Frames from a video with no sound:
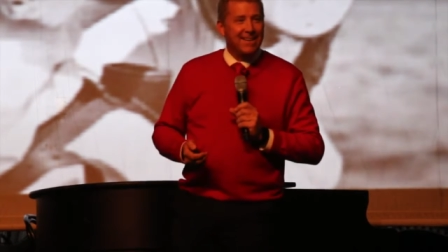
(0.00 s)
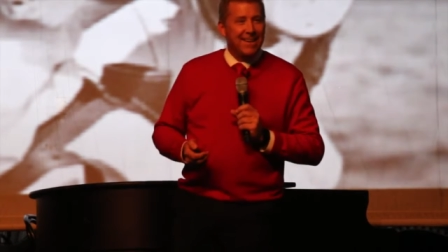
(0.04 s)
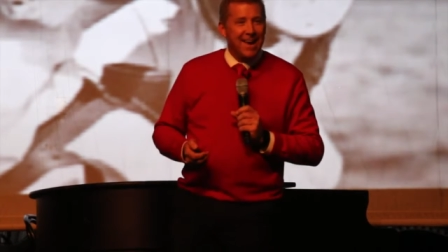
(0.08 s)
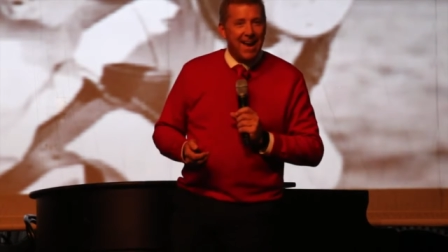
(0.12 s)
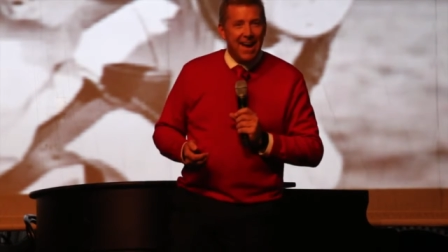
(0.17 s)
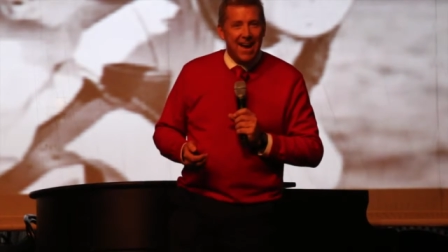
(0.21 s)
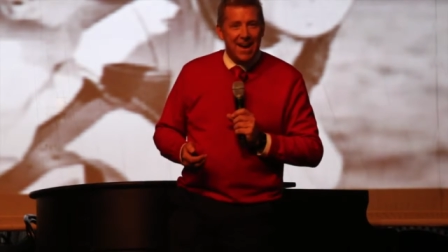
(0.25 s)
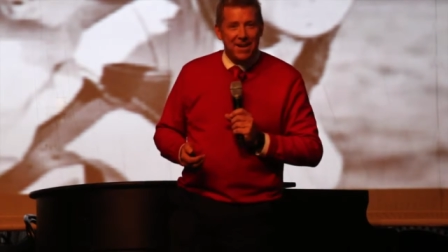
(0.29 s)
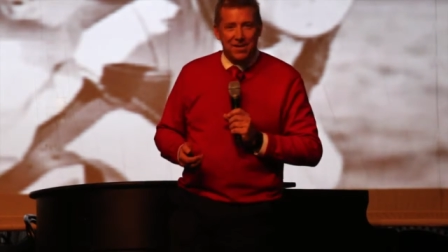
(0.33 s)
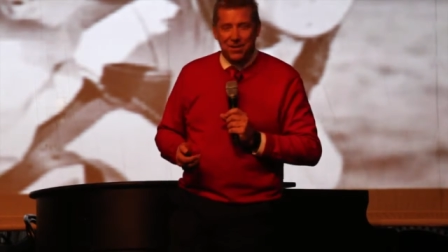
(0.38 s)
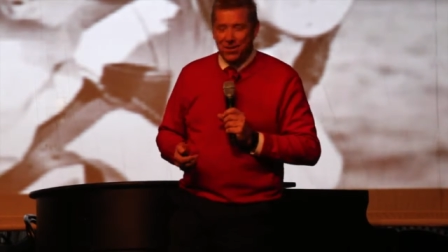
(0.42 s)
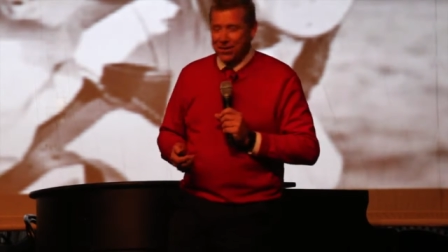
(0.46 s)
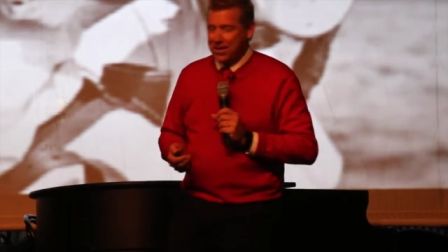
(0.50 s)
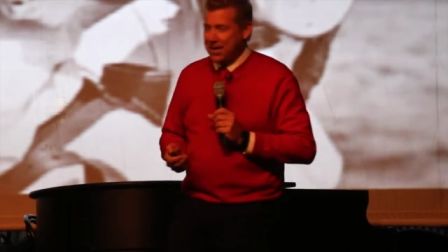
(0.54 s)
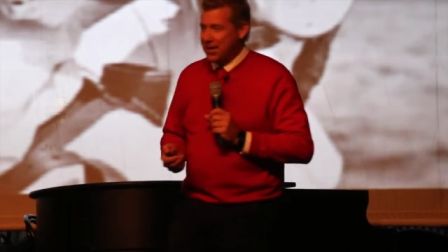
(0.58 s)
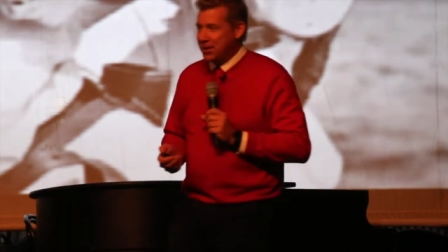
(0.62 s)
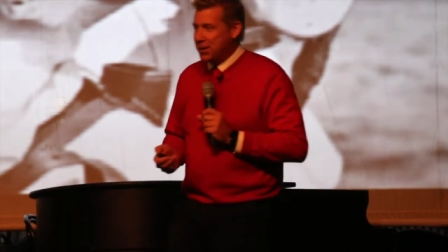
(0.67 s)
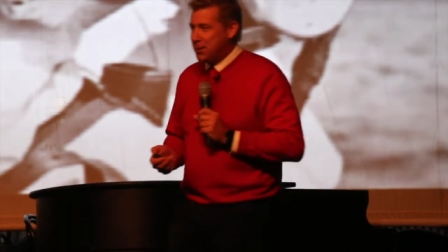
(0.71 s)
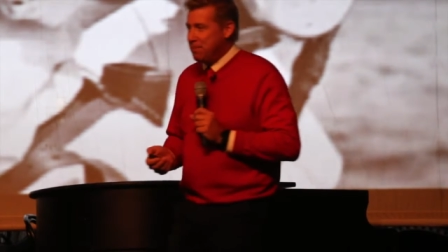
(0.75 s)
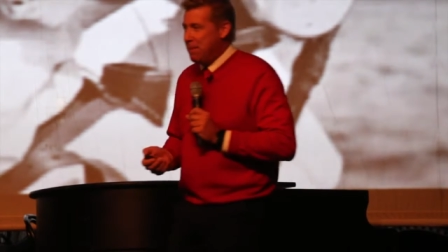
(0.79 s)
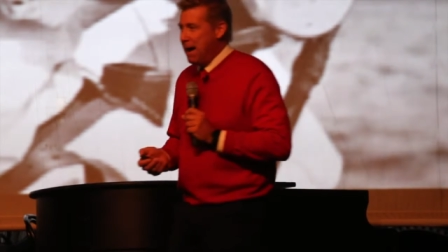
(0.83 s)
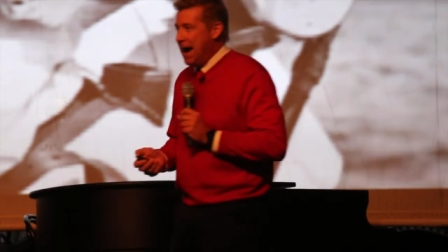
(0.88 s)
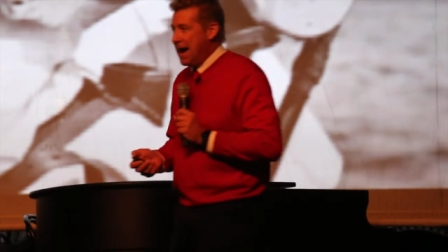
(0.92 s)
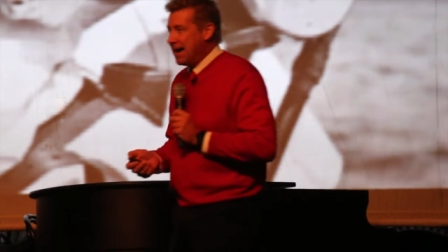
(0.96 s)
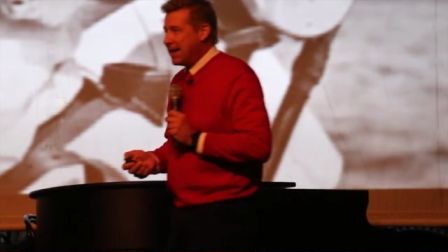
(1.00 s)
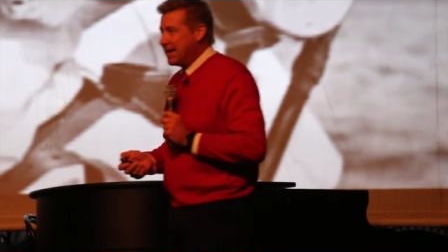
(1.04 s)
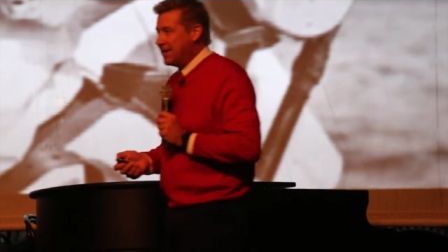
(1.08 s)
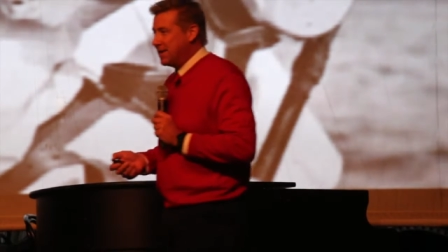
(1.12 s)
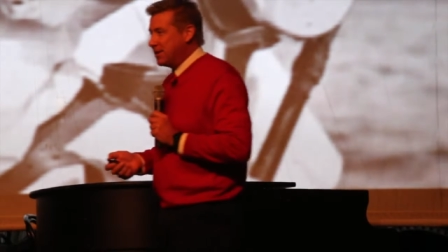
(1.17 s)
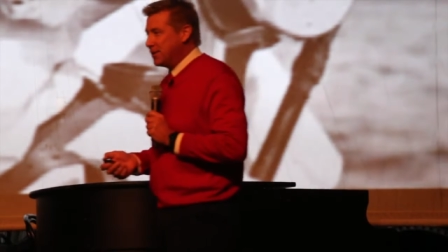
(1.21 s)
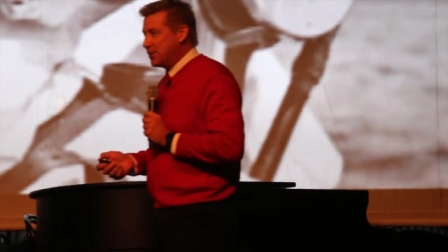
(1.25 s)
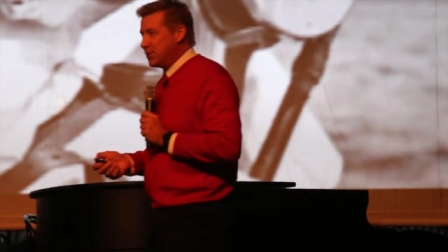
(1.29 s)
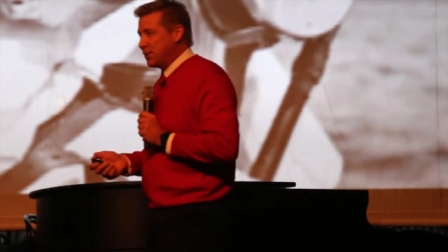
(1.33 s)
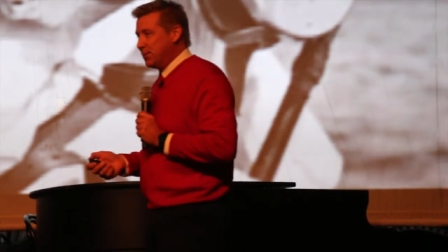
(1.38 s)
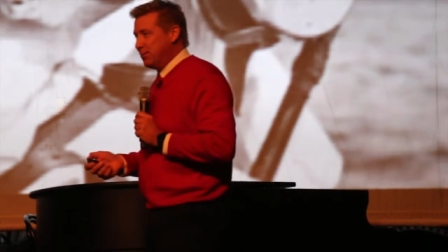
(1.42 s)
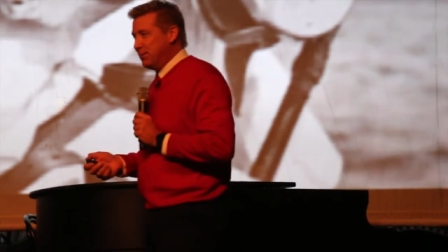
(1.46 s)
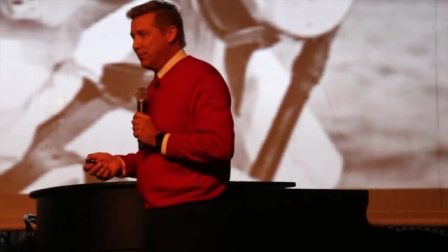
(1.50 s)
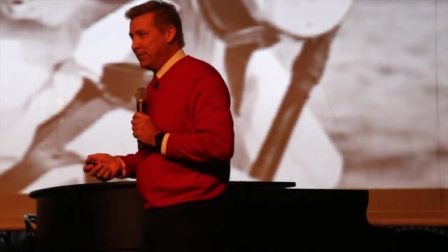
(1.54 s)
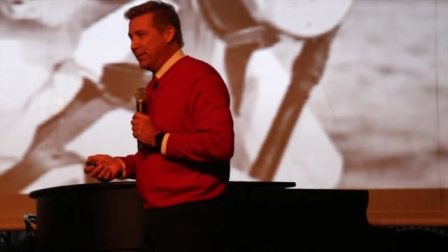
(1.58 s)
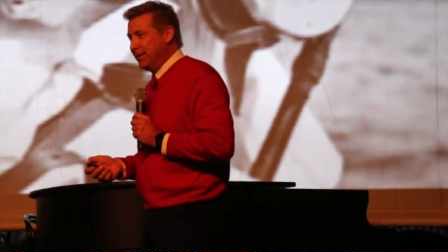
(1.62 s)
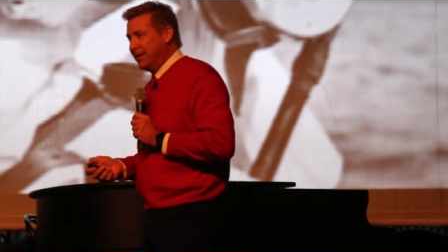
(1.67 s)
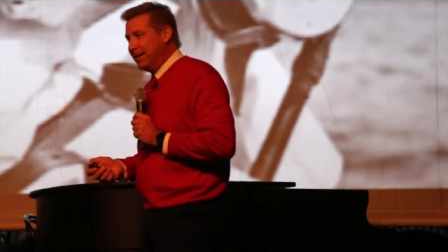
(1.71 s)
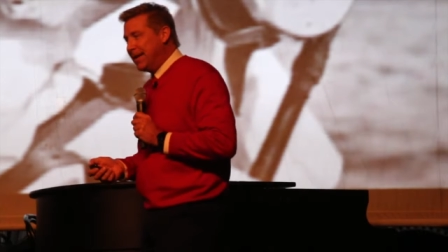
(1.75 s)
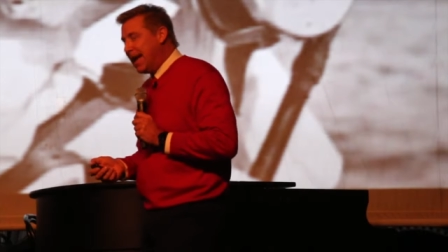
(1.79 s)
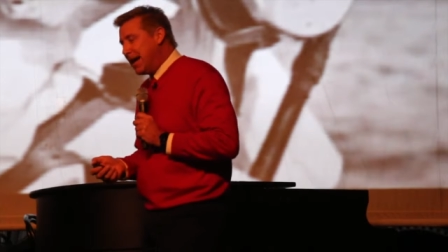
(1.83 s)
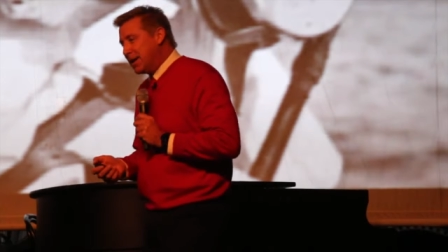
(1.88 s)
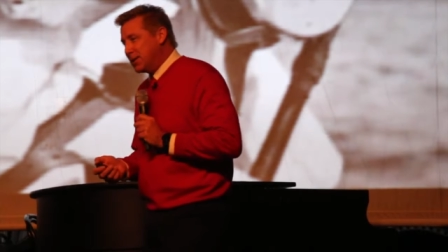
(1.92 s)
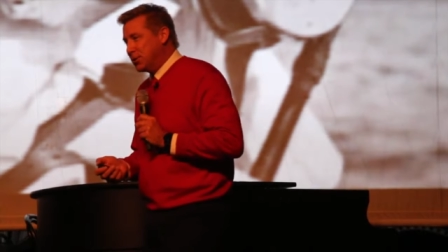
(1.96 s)
Yes, get you back into
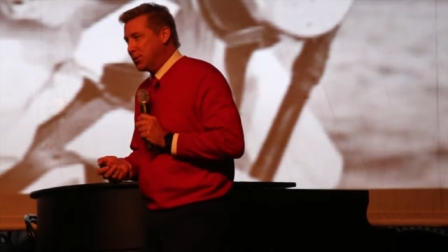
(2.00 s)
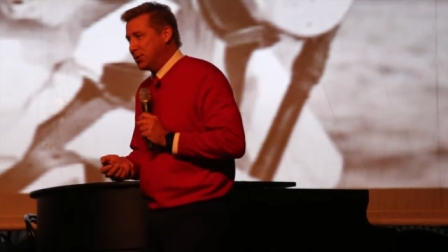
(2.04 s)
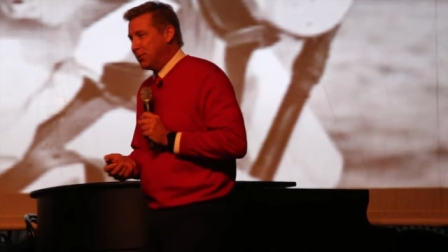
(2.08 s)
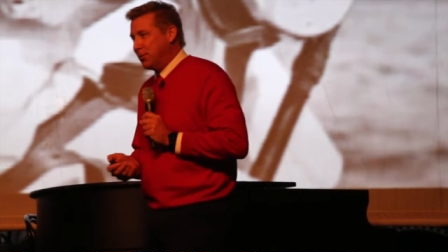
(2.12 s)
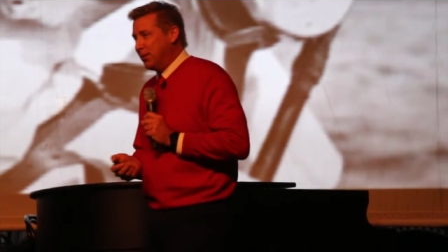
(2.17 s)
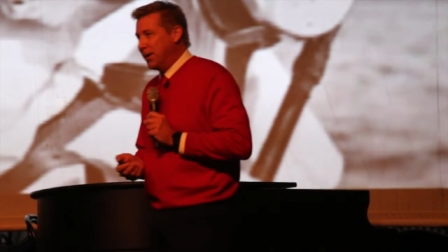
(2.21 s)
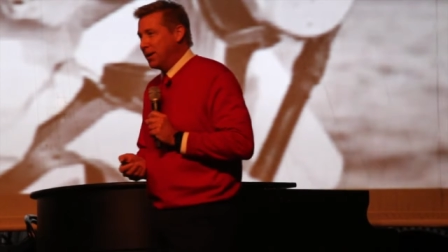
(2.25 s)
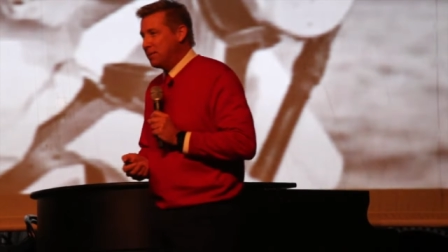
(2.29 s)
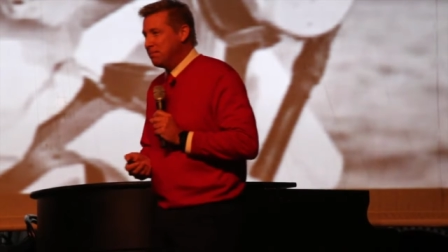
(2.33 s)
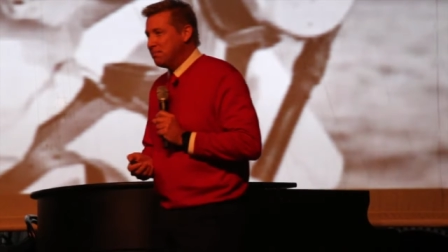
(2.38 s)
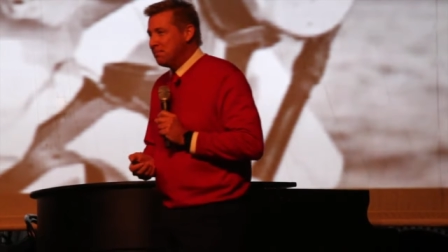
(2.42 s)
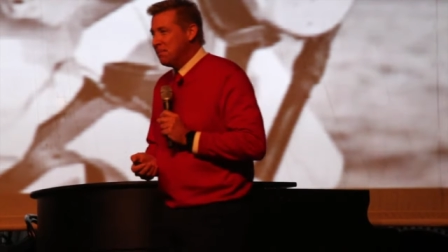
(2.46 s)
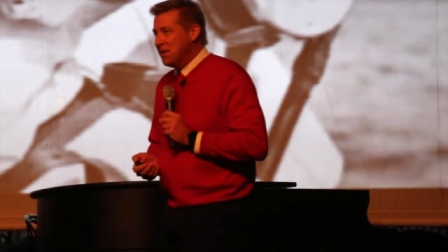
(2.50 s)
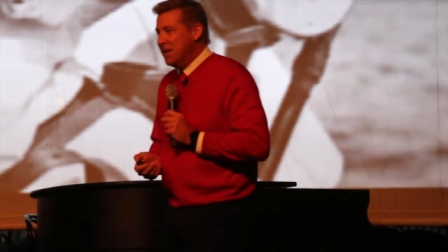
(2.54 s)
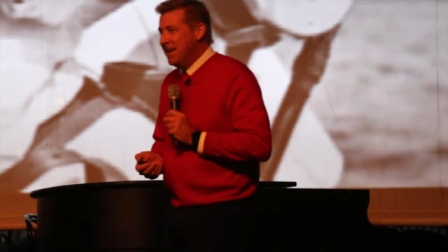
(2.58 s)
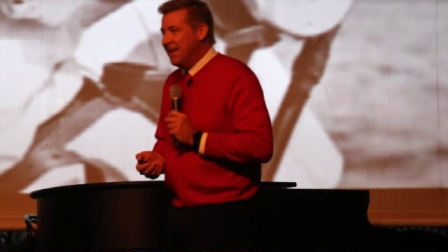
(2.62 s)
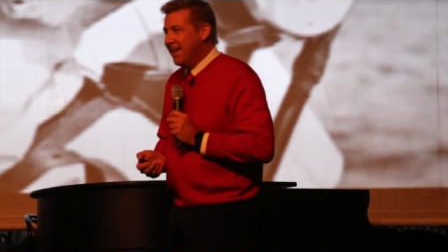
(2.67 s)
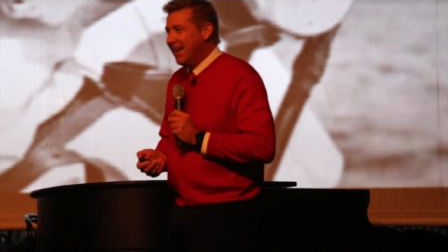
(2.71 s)
some lecturing